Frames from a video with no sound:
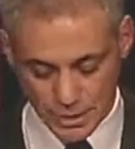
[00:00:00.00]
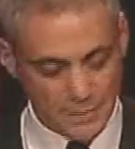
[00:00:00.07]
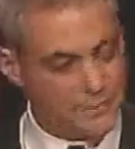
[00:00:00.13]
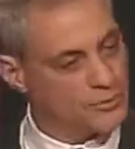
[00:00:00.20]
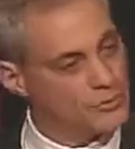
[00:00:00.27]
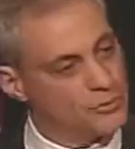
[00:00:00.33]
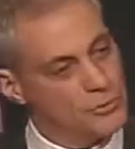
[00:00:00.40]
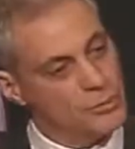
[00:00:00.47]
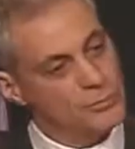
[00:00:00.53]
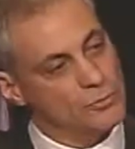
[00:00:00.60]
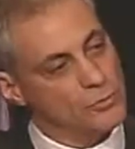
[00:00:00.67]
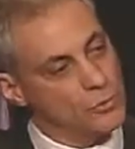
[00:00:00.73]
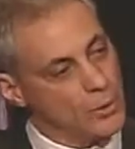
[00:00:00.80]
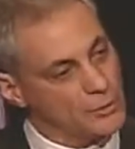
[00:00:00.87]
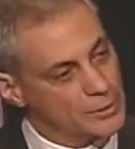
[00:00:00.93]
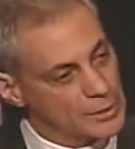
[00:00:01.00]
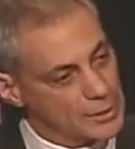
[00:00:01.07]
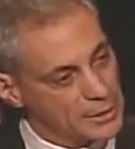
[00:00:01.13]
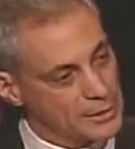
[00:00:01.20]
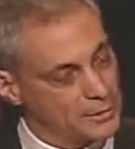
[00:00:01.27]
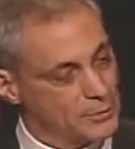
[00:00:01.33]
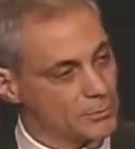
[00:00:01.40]
and the students who aren't
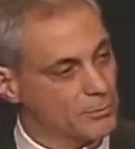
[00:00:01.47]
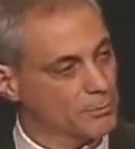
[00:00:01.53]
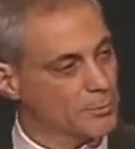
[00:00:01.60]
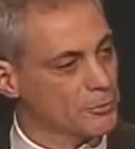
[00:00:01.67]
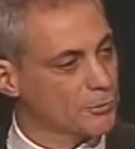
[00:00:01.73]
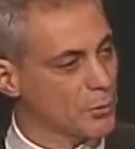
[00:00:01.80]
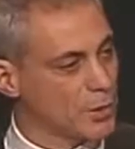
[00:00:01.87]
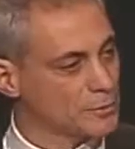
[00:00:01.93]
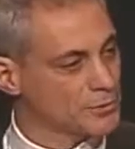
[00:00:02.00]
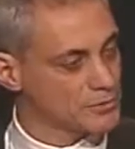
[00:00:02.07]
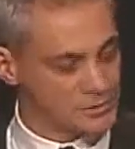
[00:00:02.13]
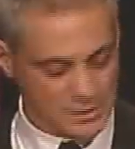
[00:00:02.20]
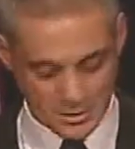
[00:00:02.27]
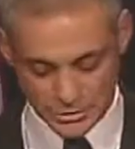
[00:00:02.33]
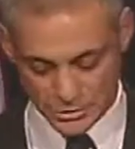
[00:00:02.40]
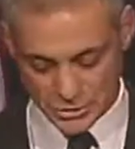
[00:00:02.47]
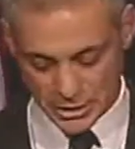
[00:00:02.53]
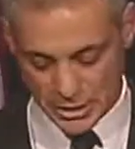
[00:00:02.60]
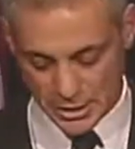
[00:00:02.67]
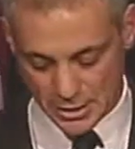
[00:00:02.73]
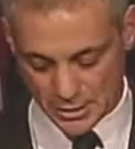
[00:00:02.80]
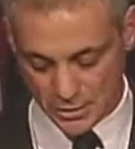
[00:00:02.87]
here, but throughout the city of
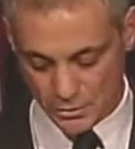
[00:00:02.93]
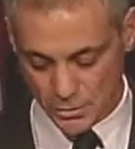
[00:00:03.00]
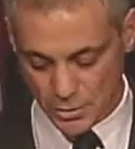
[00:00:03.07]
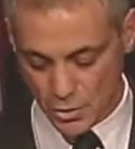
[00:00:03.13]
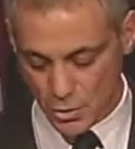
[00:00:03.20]
Chicago,